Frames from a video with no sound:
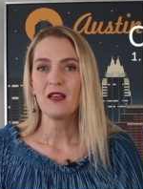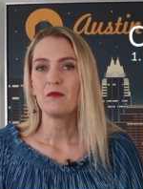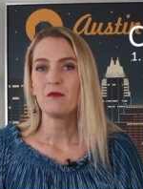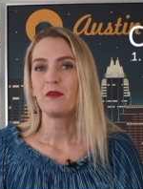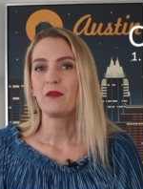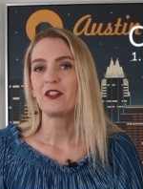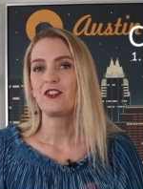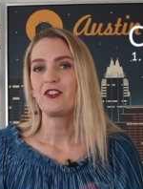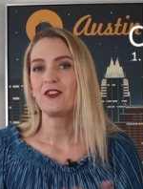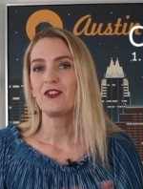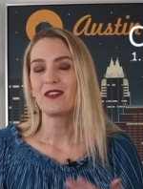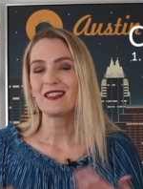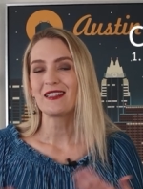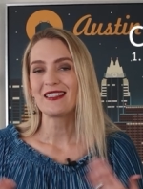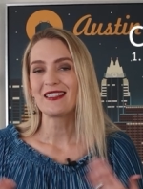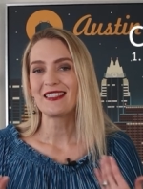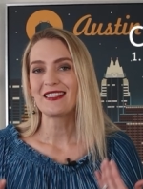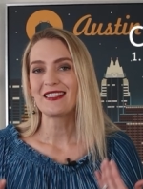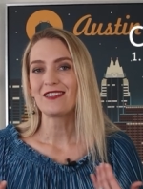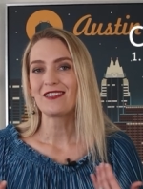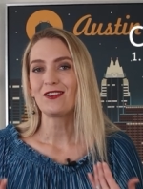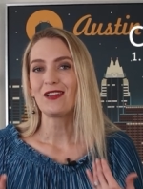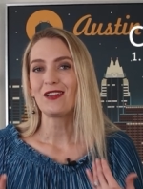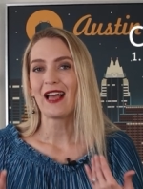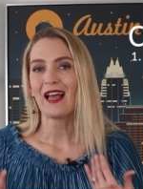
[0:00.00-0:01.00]
but you can
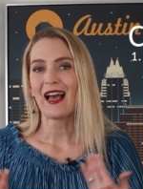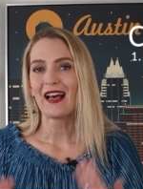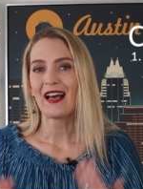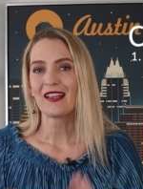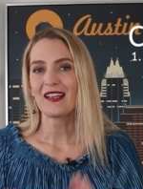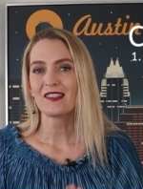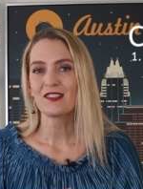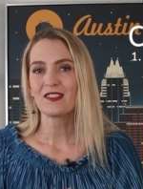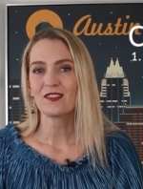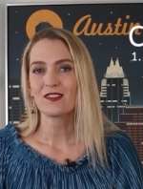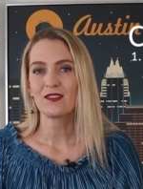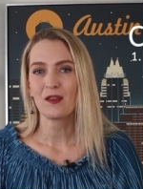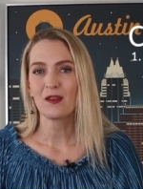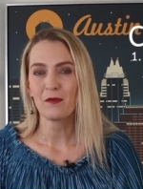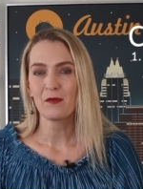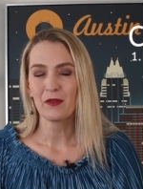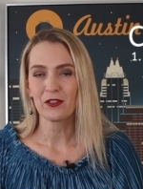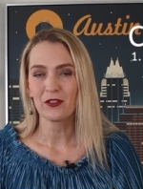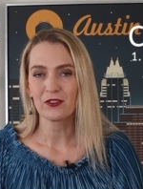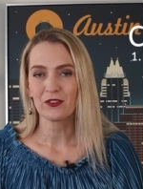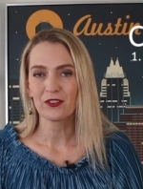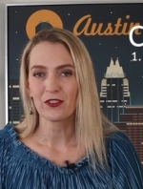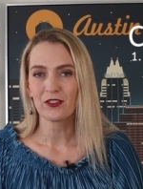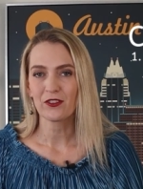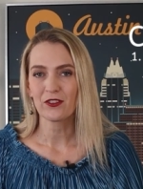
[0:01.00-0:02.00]
still ask the
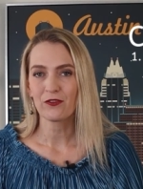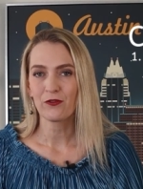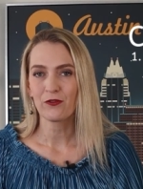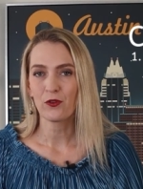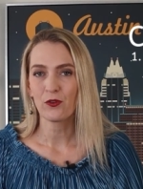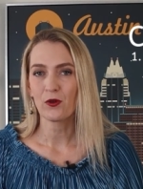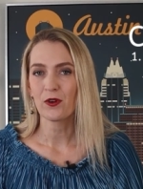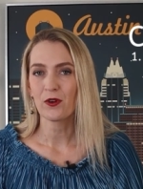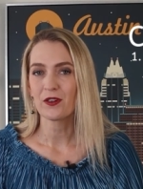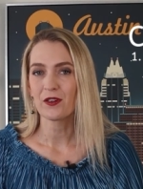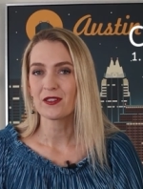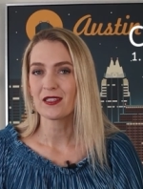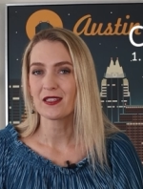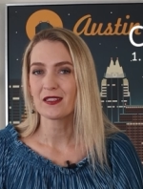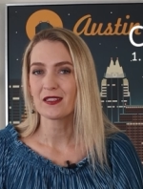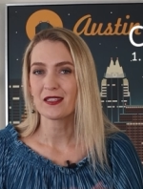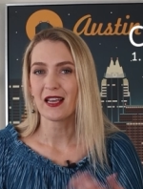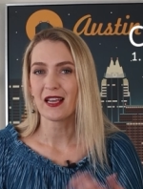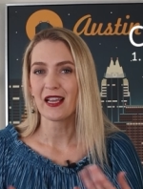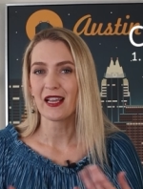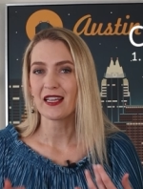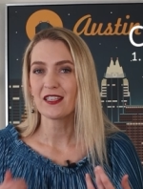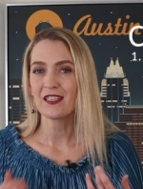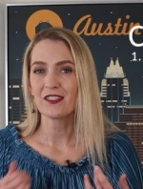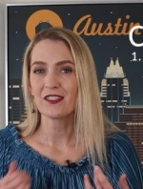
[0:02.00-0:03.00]
builder for
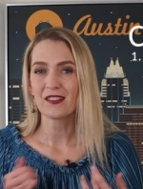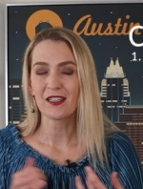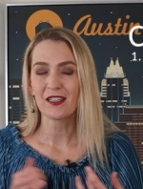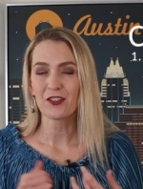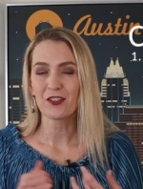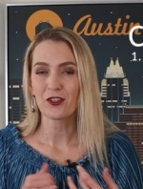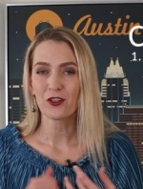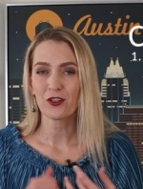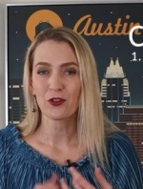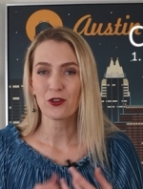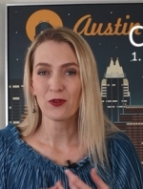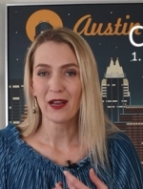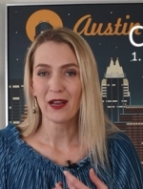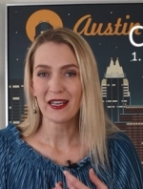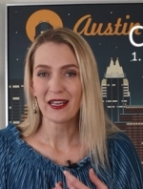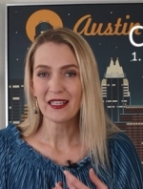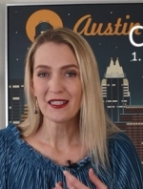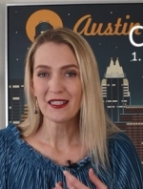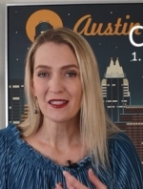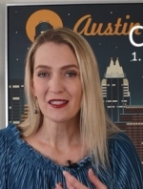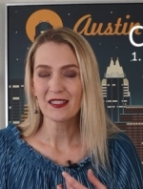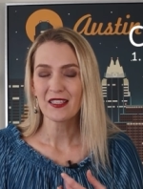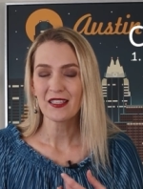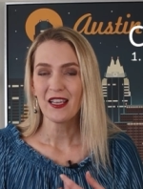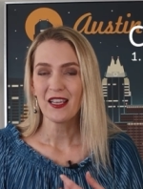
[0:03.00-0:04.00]
design center
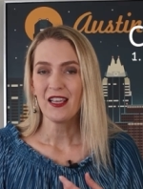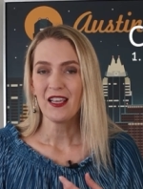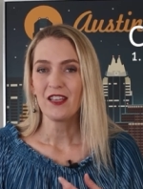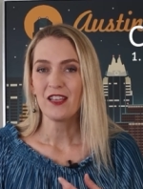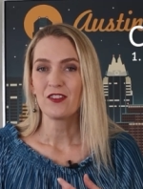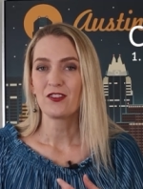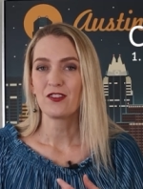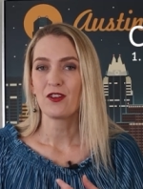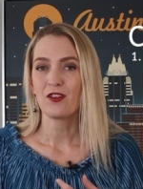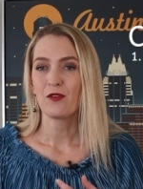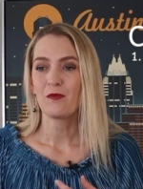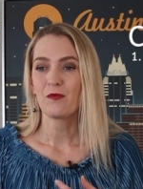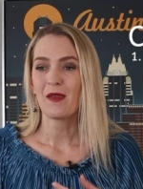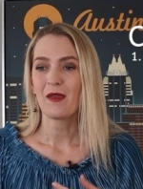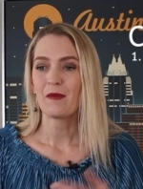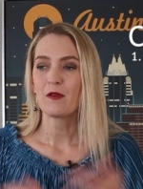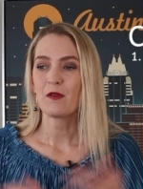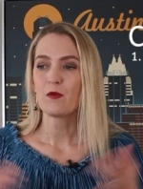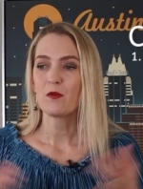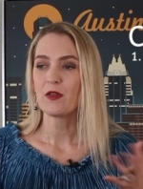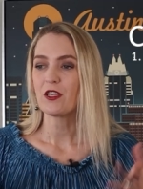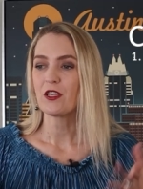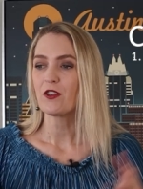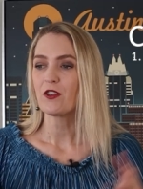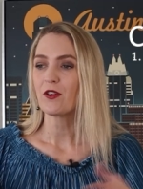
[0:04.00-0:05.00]
credits. So maybe
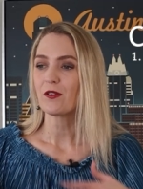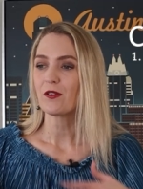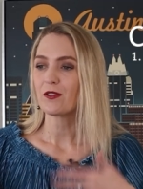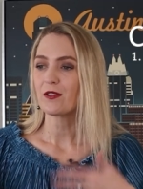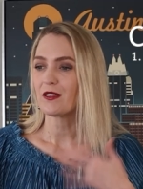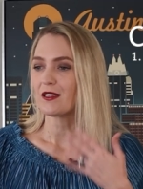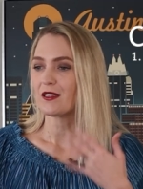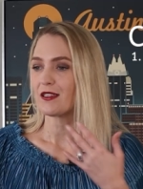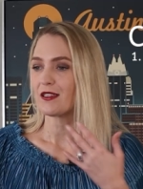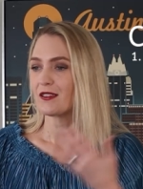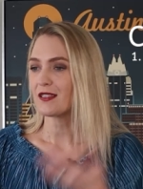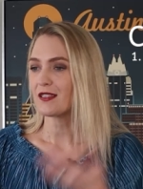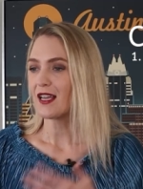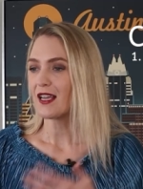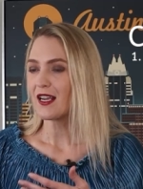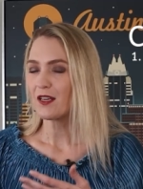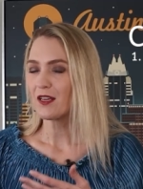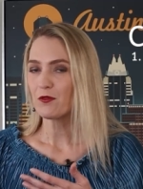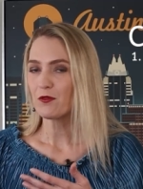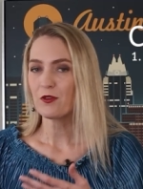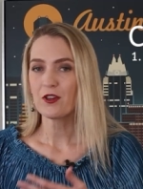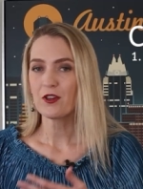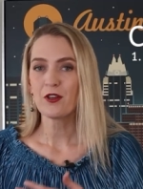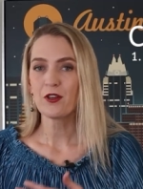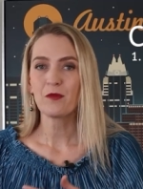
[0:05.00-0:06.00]
when you go to the
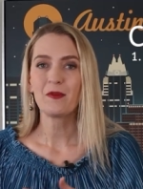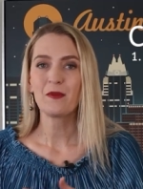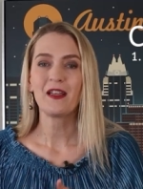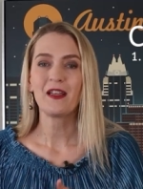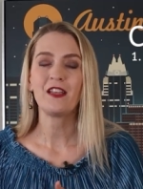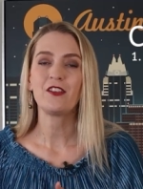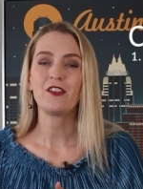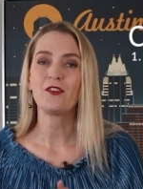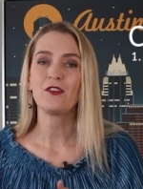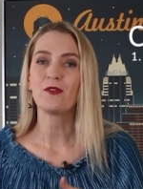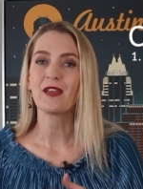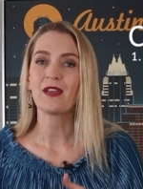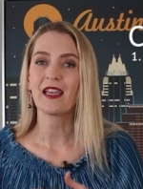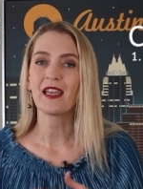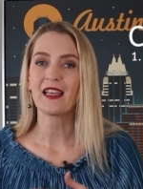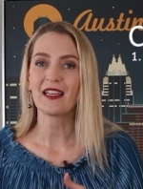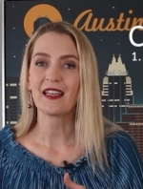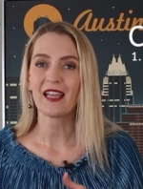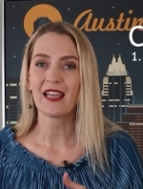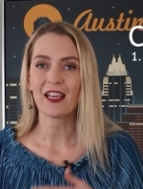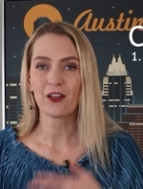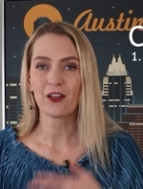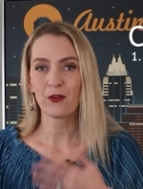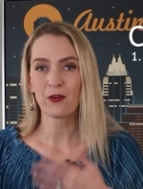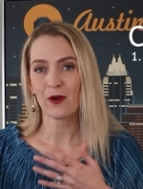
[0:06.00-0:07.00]
design room, you get
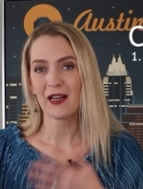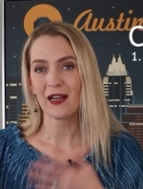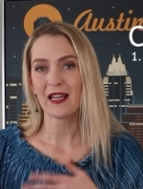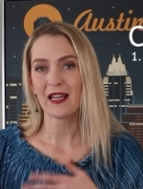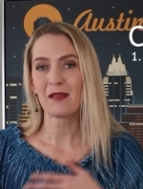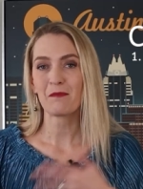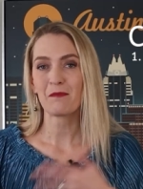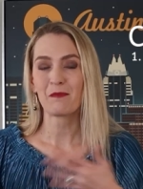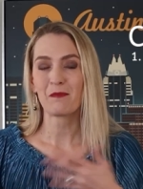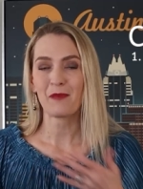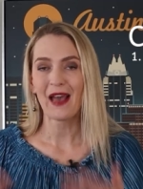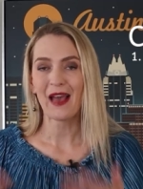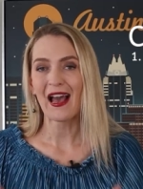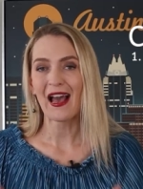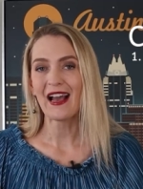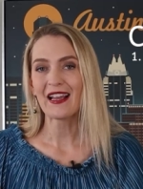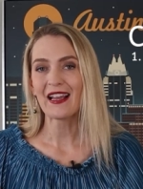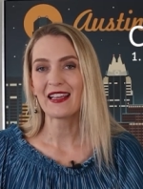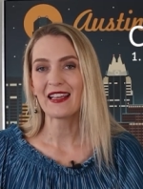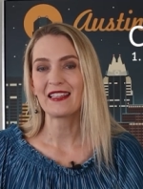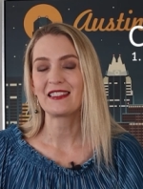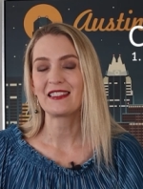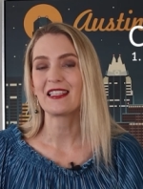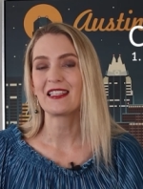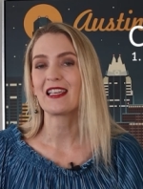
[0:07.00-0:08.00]
a credit
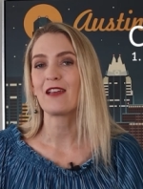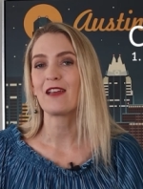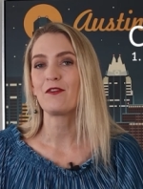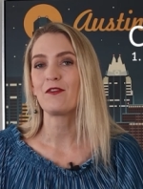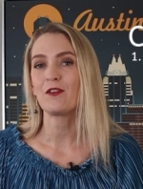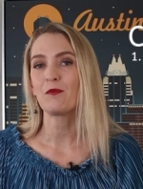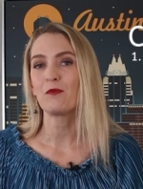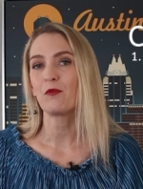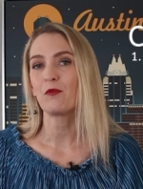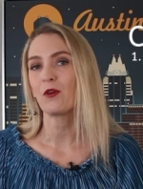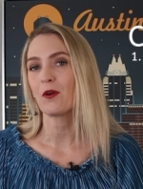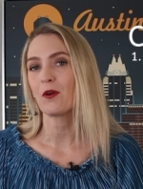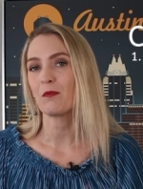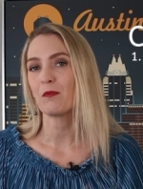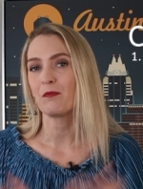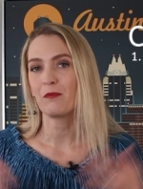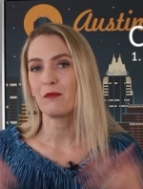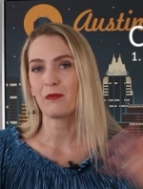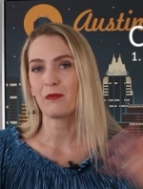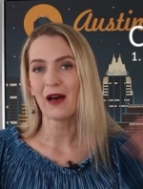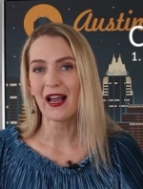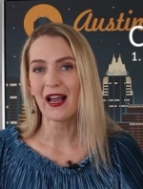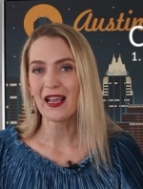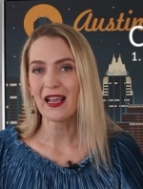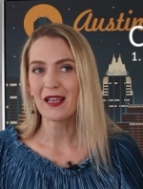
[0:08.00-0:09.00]
back to give you more
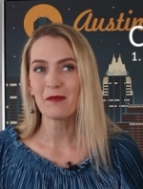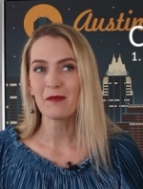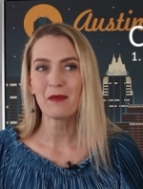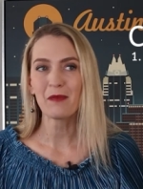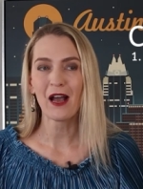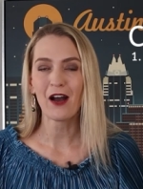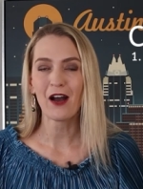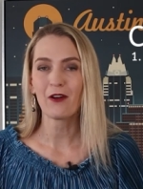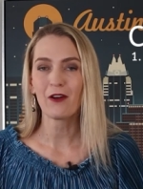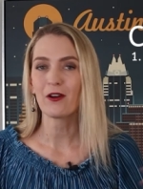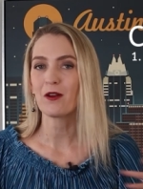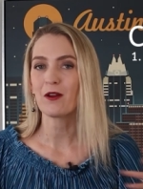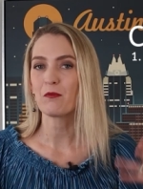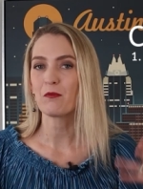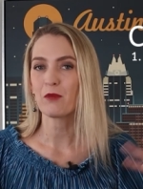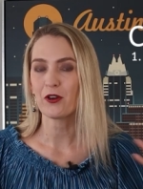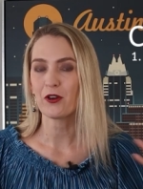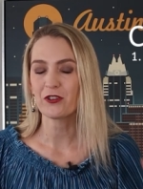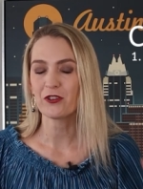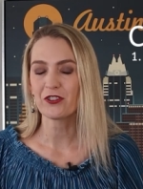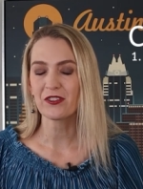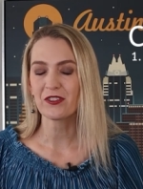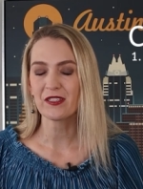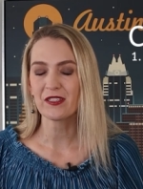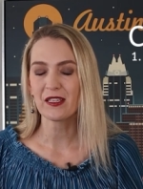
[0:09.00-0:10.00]
buying power and
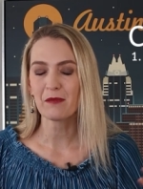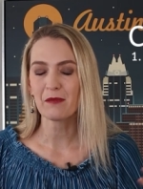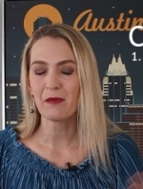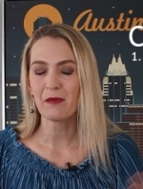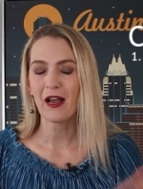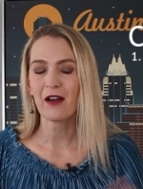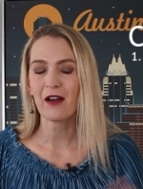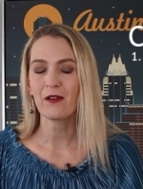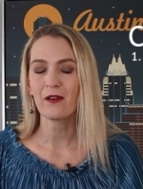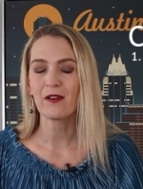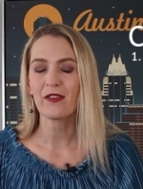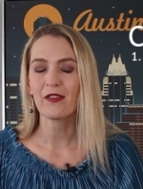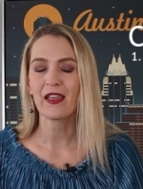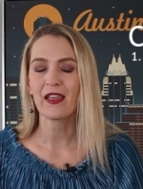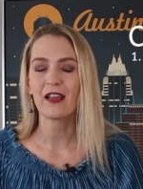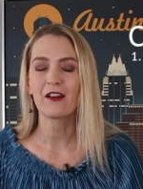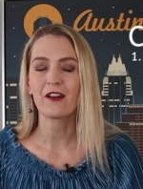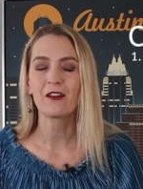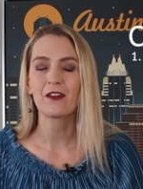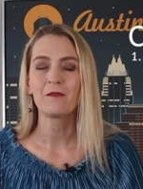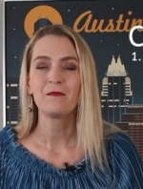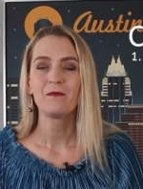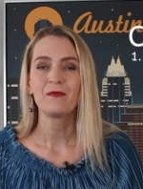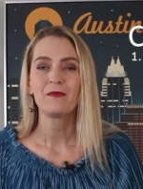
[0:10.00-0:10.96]
purchasing power there.